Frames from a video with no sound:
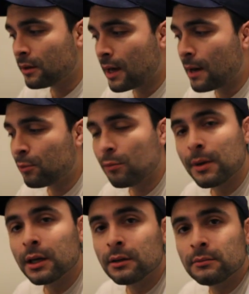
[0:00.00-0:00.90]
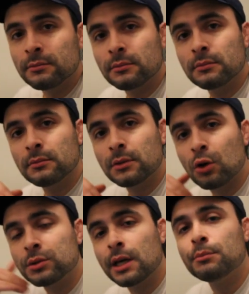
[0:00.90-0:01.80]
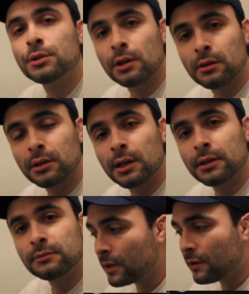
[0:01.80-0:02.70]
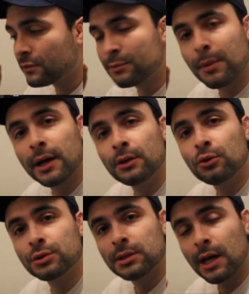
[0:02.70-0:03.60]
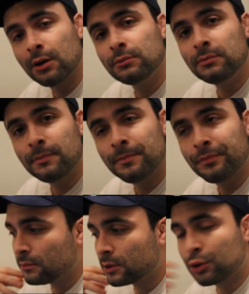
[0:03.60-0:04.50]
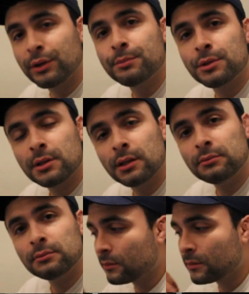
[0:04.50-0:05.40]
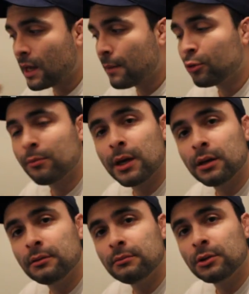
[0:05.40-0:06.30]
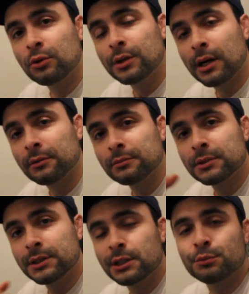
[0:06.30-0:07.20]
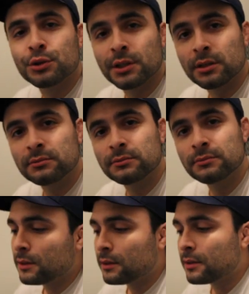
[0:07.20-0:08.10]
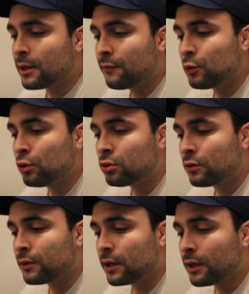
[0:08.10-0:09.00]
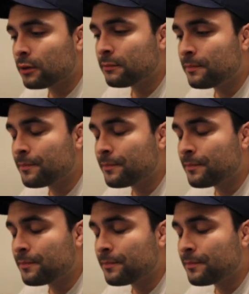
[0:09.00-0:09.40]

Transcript: Apple may go 10% in a day. If SPY goes down 3%, Apple may go down 6%. And if you look over here,